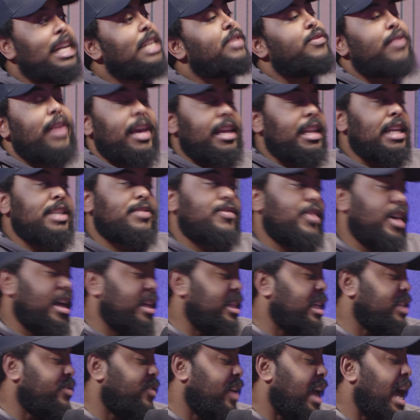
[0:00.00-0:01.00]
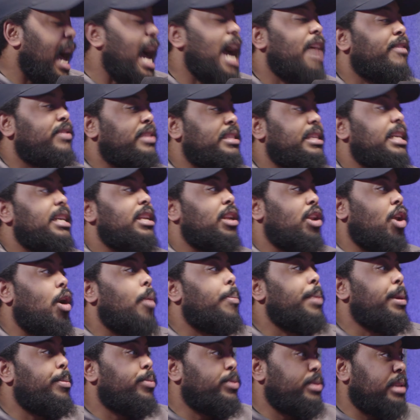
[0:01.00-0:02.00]
That's fair. I've seen a lot
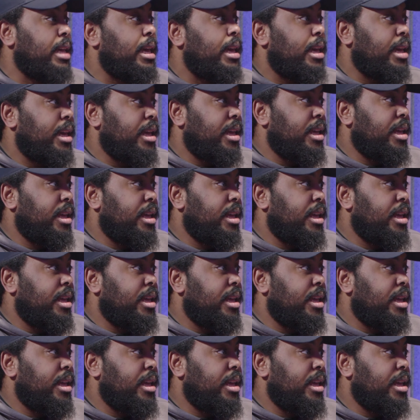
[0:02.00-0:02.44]
of people say it.